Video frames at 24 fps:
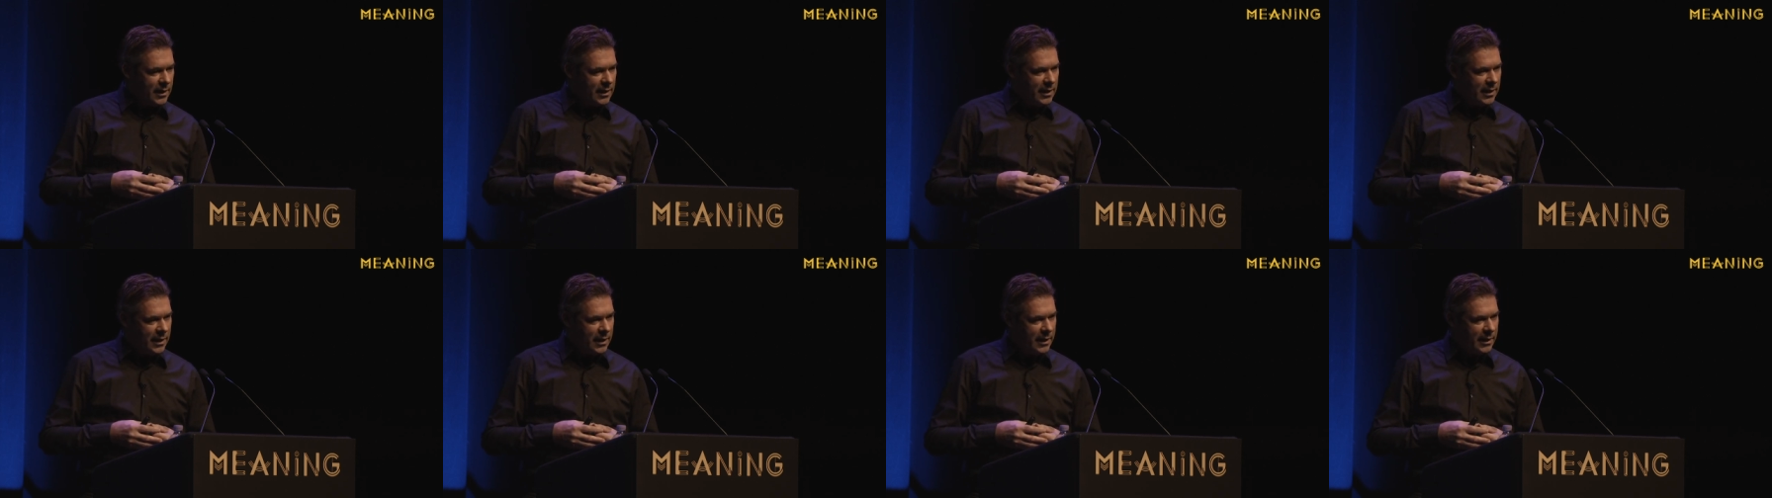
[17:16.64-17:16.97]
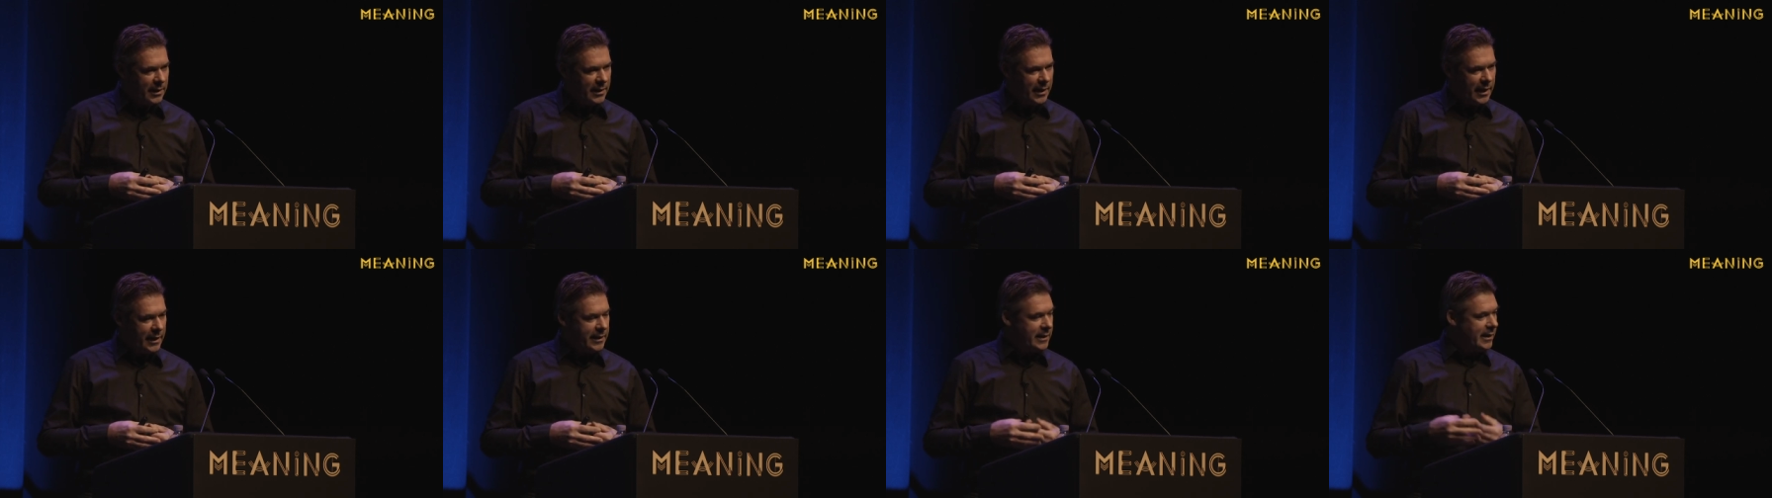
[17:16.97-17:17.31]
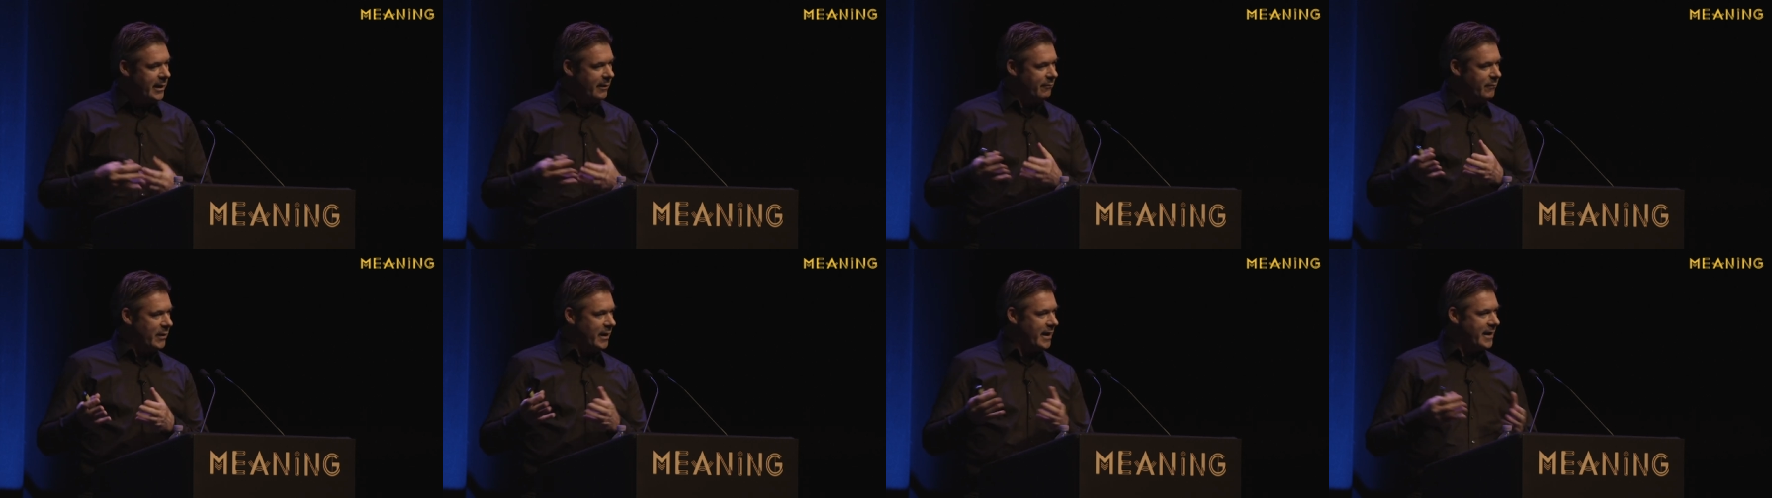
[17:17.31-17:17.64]
Uh,
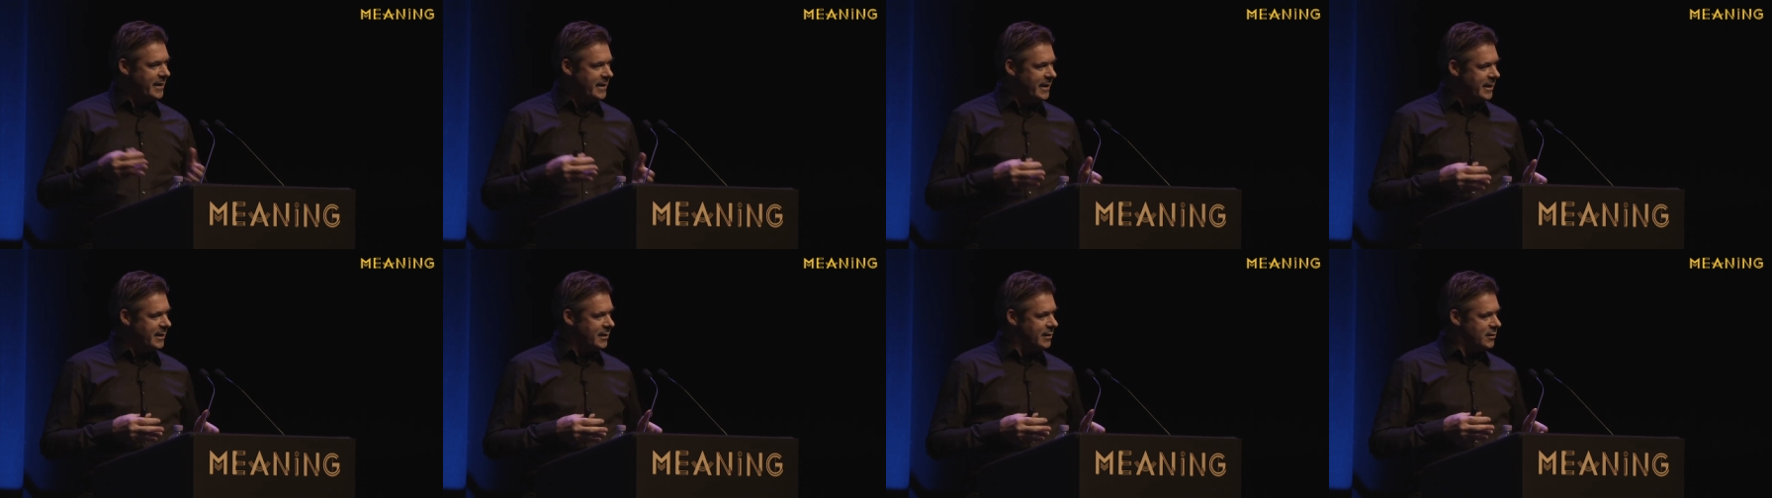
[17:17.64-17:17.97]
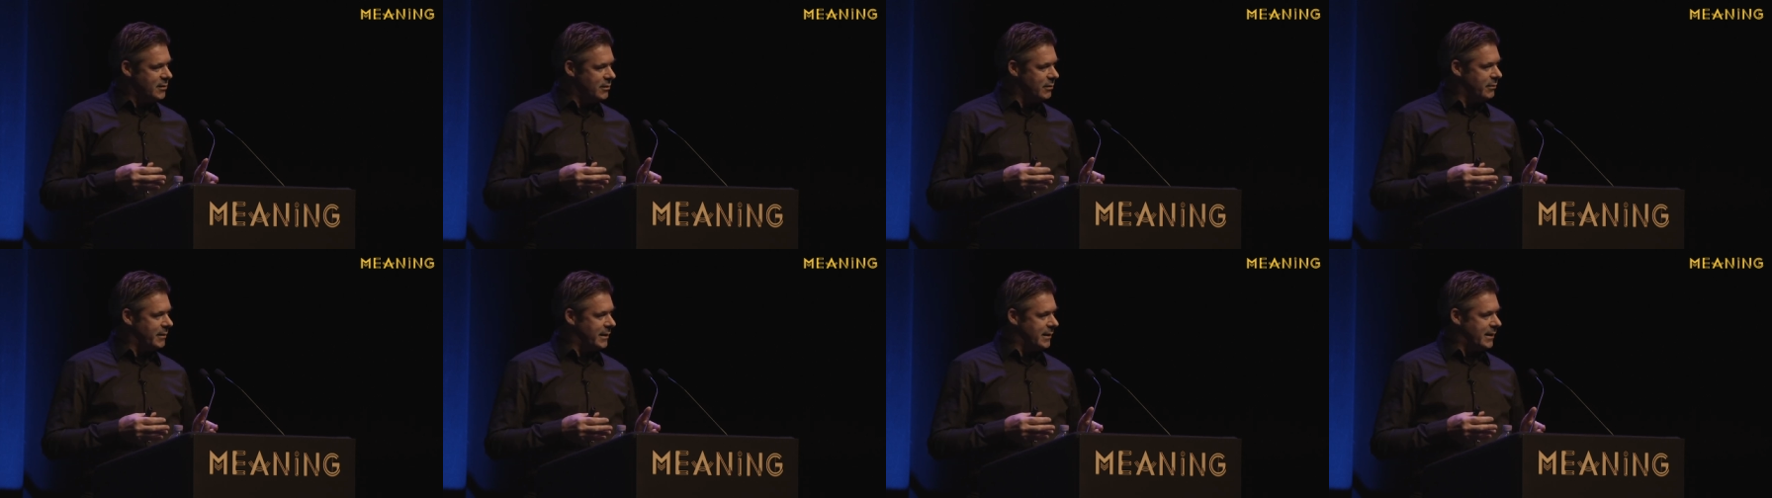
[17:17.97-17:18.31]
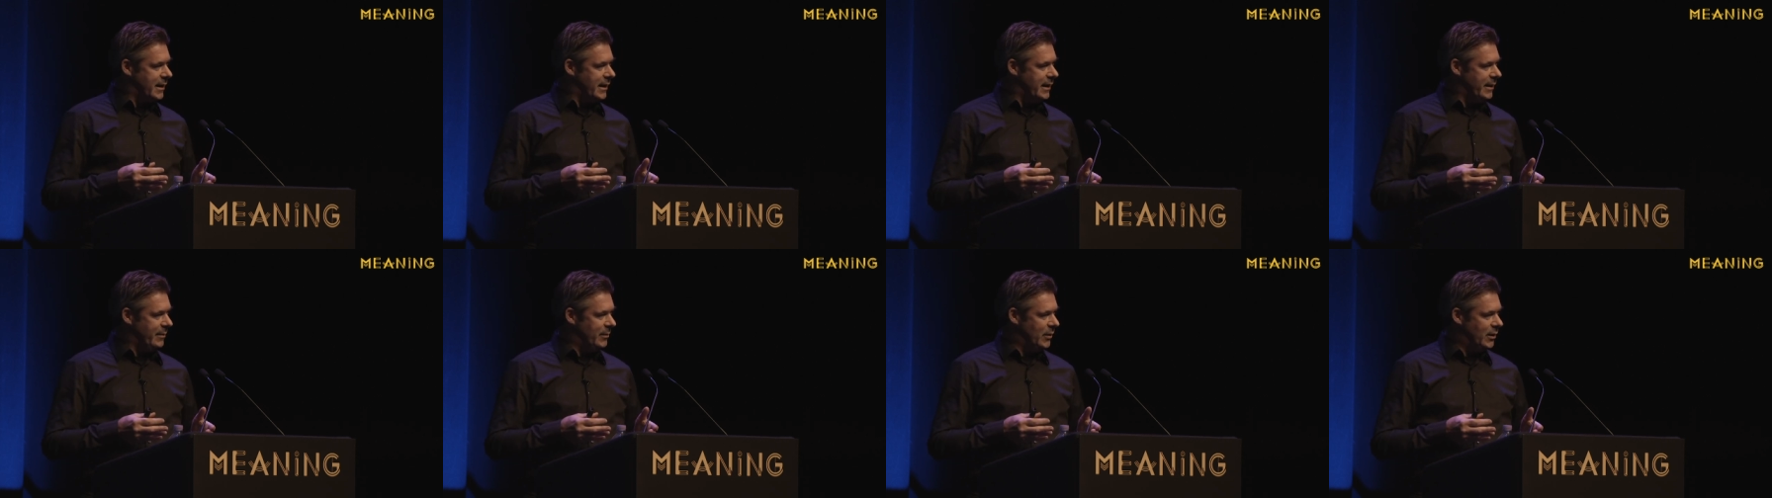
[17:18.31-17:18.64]
and when I didn't do it
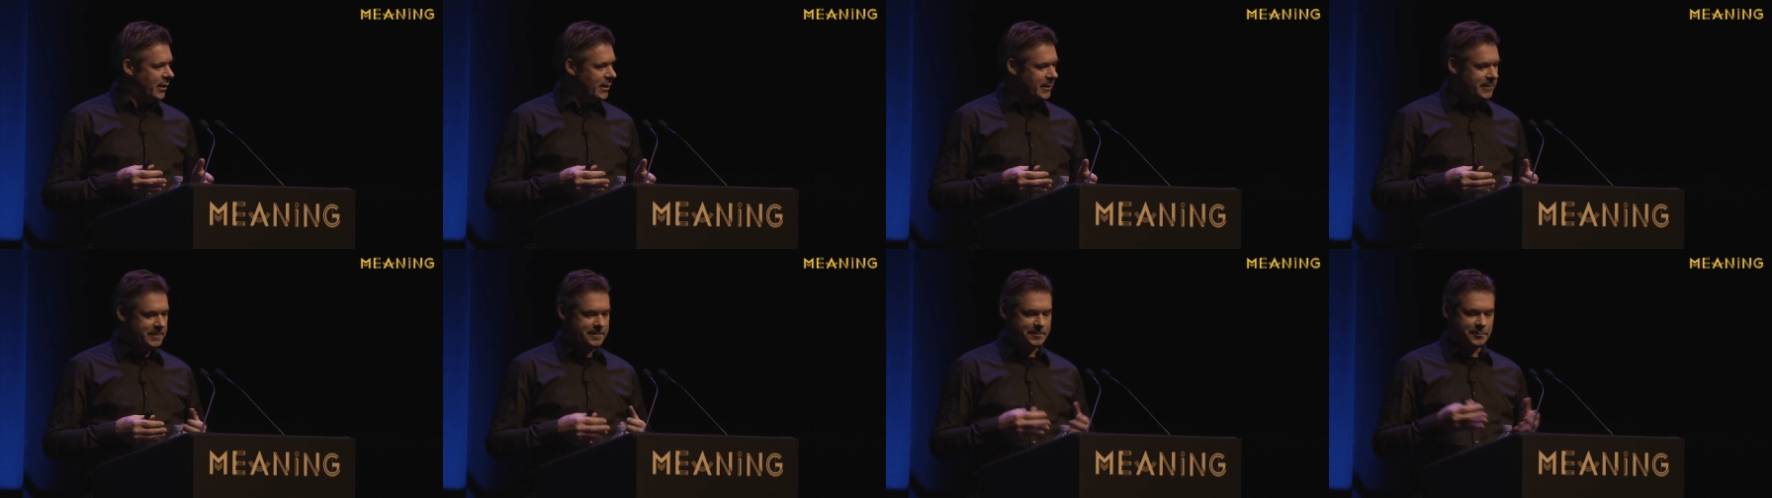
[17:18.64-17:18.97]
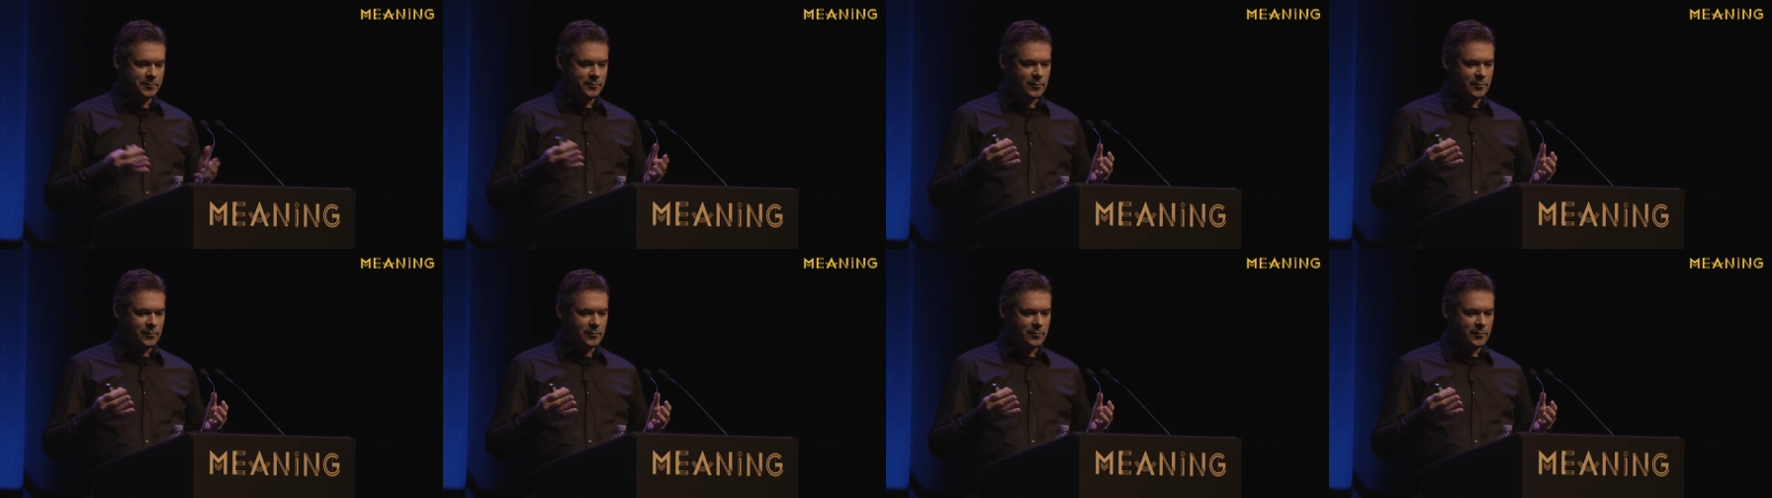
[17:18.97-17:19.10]
anymore,